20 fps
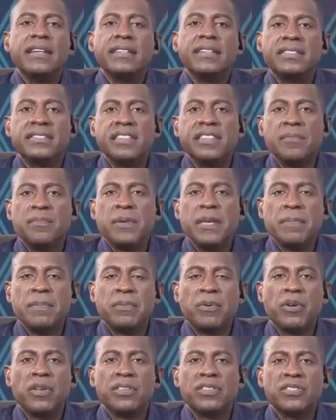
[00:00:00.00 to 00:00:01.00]
to see
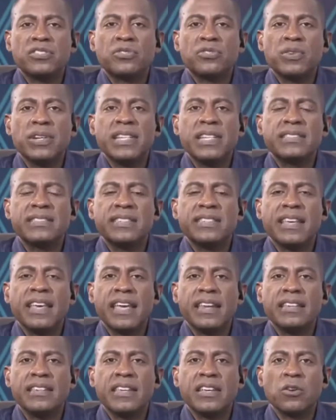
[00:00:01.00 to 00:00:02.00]
people in the streets
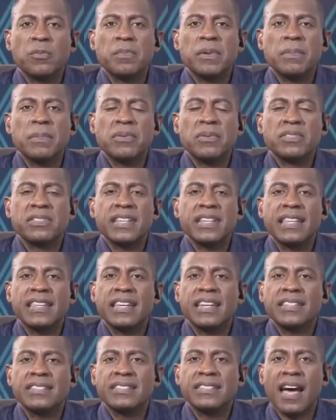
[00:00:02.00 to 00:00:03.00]
and hear people say
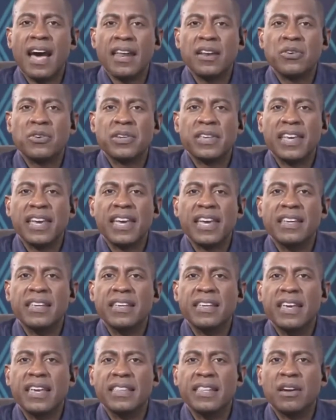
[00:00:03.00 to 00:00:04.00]
that it's not
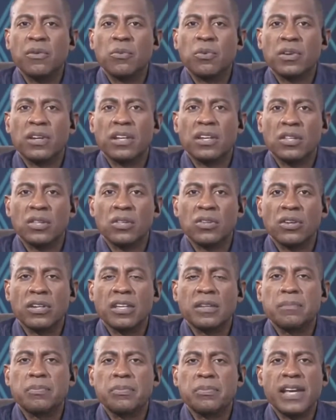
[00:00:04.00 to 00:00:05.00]
okay and that we're going to
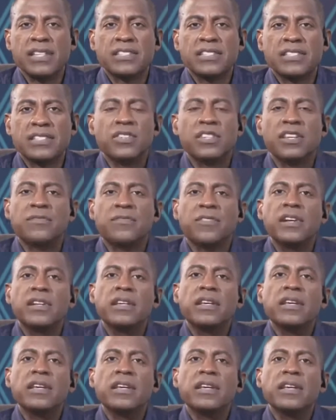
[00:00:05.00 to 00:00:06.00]
look and press for
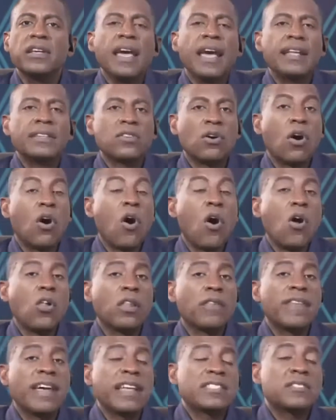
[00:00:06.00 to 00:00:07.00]
different. And so
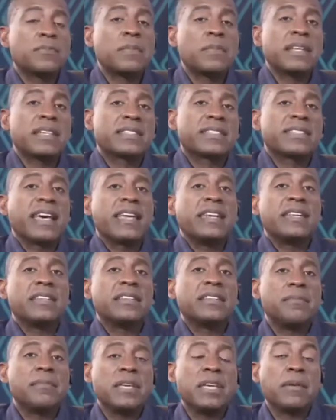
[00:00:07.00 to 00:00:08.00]
all of that's been
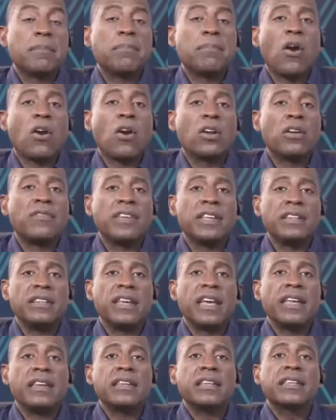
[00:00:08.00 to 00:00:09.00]
exciting to be a part of.
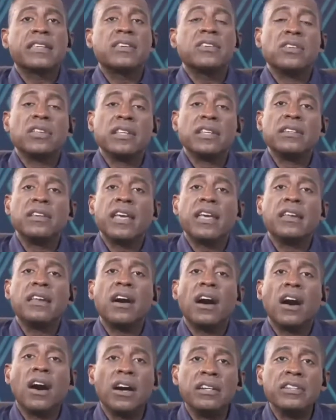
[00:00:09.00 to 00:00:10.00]
And, and Nikhil, in,
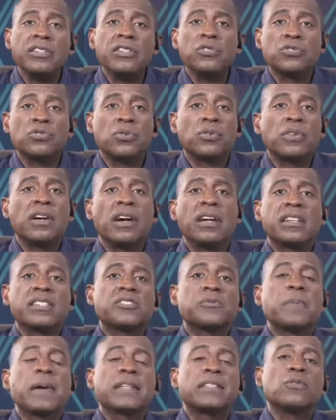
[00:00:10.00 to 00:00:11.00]
in unusual and
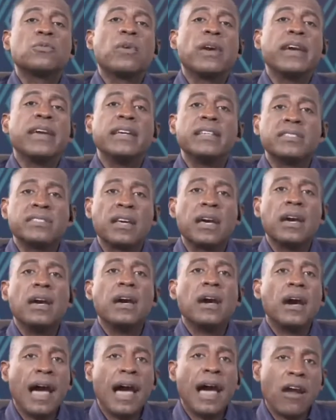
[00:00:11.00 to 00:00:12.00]
unexpected ways,
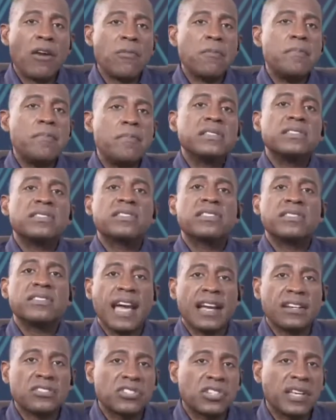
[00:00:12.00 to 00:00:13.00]
our business
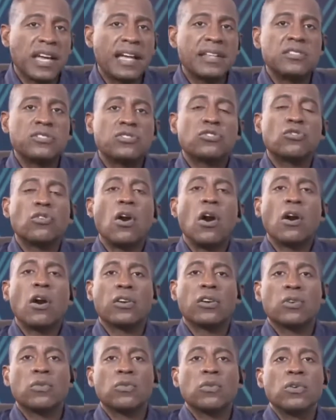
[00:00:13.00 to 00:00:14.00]
has actually gotten
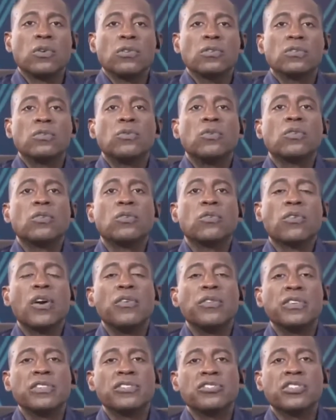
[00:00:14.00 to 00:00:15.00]
stronger. We'll, we'll
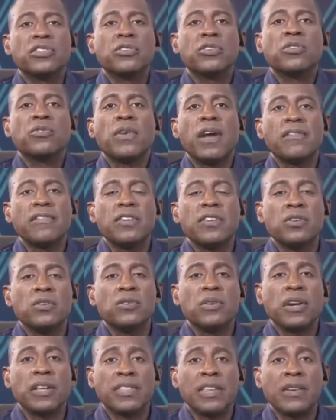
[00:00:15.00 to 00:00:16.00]
grow this year in
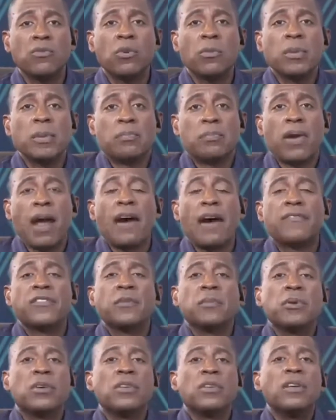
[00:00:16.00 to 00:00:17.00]
revenue. I think we'll be
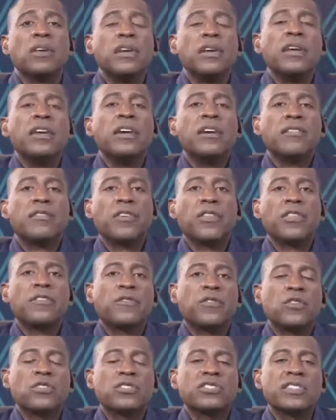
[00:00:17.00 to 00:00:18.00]
profitable for the
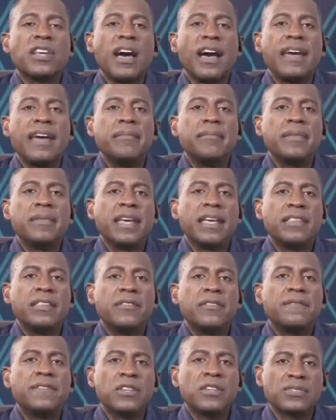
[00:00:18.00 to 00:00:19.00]
first time
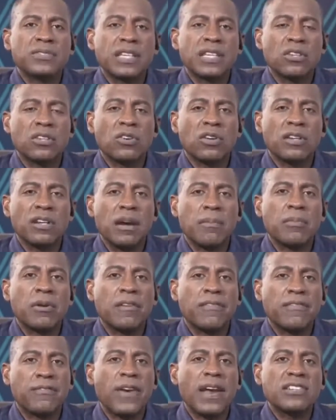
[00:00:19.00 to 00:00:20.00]
and it feels like there are a
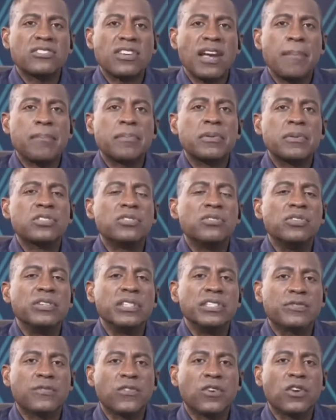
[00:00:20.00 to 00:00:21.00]
number of fresh
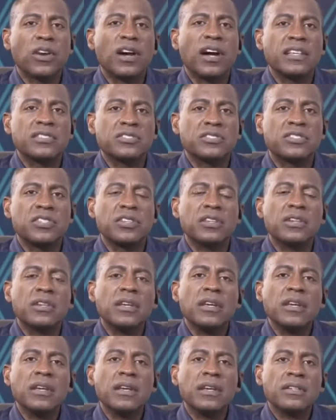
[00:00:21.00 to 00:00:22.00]
opportunities for us to
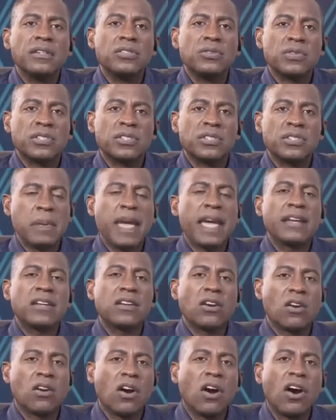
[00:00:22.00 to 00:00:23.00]
to
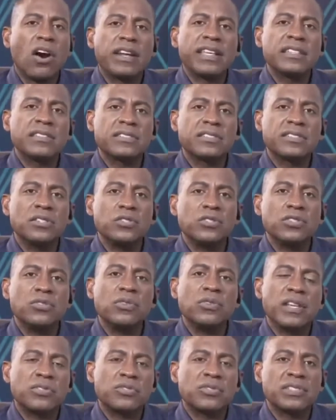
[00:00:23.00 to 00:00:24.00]
expand our audience and
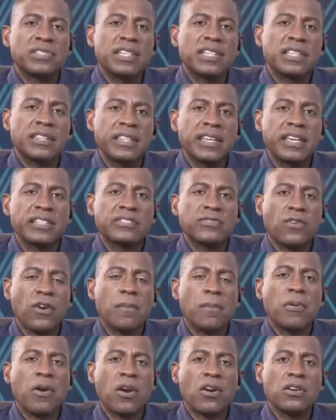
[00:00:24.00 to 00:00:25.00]
do interesting things for
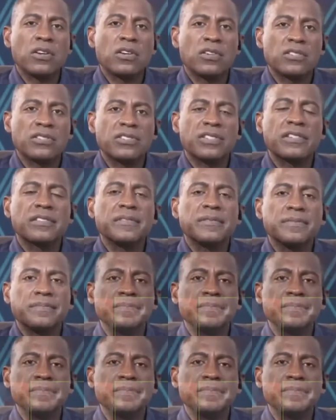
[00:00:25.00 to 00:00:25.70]
our partners